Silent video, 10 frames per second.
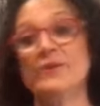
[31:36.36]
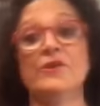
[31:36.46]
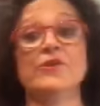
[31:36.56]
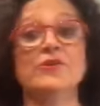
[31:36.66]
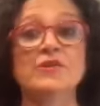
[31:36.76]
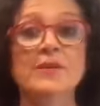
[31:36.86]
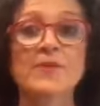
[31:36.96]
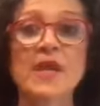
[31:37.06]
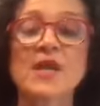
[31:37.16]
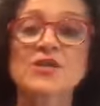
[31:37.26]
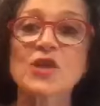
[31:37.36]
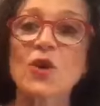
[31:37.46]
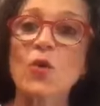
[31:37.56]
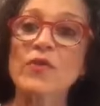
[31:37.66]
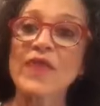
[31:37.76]
there you go. See?
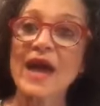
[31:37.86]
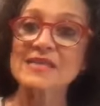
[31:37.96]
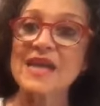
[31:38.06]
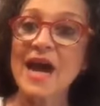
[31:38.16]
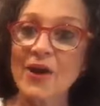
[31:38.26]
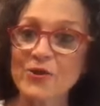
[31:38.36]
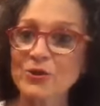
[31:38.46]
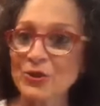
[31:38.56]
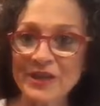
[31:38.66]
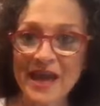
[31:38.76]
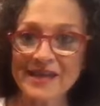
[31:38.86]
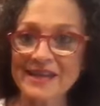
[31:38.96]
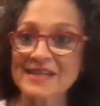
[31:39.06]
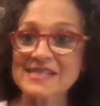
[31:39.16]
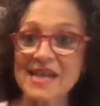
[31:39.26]
So that's how you look at it.
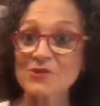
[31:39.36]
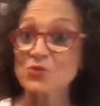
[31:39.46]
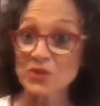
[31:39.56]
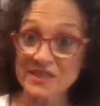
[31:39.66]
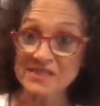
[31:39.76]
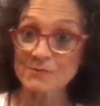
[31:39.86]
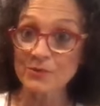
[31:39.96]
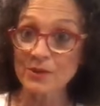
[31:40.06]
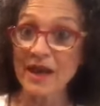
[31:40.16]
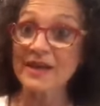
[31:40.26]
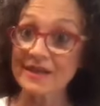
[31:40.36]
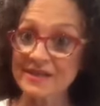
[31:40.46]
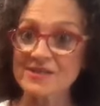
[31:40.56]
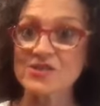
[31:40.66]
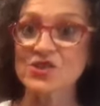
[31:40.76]
It sounds really simple, and it
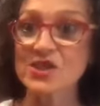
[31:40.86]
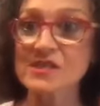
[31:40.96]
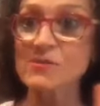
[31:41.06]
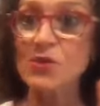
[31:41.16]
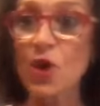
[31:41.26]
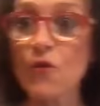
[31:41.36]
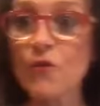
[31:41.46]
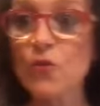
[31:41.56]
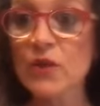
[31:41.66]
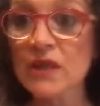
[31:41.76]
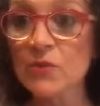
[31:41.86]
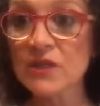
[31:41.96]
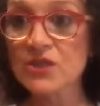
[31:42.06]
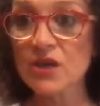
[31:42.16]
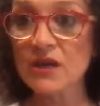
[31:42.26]
is. Just go for really,
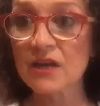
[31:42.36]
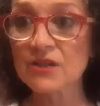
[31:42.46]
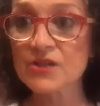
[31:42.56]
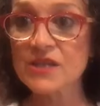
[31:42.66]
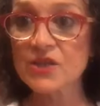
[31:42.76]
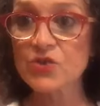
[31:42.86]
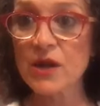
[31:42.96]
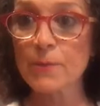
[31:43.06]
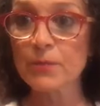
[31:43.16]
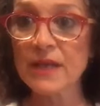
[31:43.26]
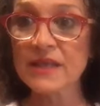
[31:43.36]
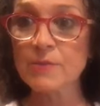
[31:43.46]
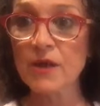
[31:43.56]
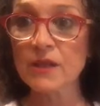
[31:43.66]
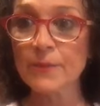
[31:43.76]
really dark colors and try to blend
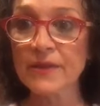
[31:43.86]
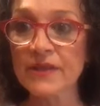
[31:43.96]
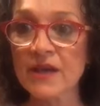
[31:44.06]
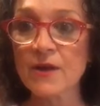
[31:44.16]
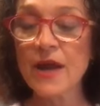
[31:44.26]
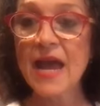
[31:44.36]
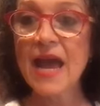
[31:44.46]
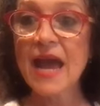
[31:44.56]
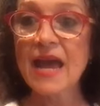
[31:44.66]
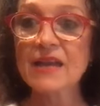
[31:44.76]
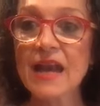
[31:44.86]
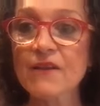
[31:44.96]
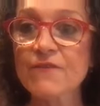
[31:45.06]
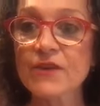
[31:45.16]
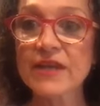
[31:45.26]
them all up in there.
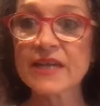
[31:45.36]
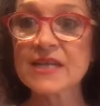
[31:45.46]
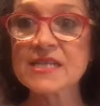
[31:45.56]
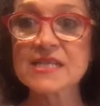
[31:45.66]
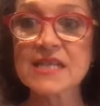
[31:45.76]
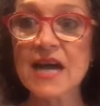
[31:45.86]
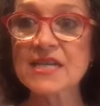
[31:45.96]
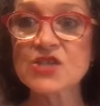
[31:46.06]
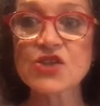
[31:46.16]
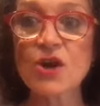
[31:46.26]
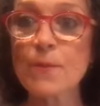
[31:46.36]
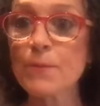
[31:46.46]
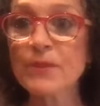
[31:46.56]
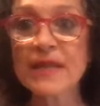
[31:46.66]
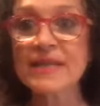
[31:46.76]
And for kids, guys, start
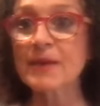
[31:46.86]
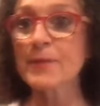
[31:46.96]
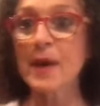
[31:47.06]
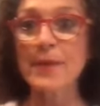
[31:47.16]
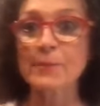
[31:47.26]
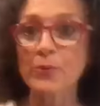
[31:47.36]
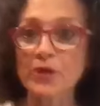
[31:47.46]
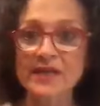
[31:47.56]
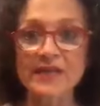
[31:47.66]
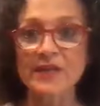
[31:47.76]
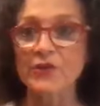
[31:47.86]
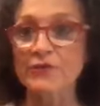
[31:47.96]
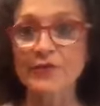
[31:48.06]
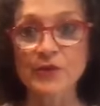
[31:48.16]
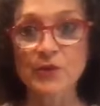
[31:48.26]
blending them up and putting it in their
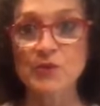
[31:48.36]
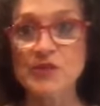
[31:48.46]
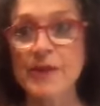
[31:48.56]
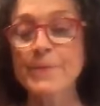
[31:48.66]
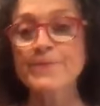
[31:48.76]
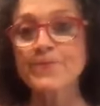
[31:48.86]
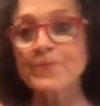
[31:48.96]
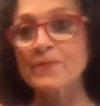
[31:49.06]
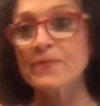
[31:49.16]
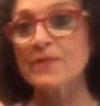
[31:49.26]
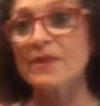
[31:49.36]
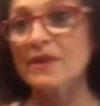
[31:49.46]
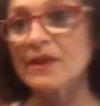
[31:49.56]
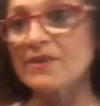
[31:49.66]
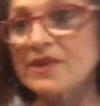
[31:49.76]
foods.
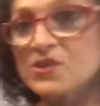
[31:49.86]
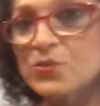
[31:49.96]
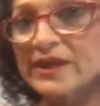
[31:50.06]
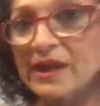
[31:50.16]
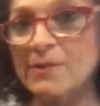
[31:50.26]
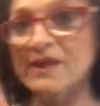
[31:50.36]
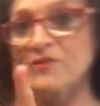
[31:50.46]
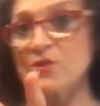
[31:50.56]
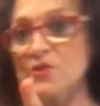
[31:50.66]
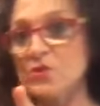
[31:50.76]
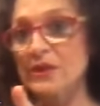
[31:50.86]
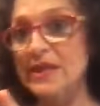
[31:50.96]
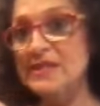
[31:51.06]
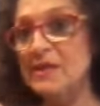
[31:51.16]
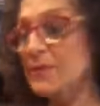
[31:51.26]
This one, and I might have told the story last time,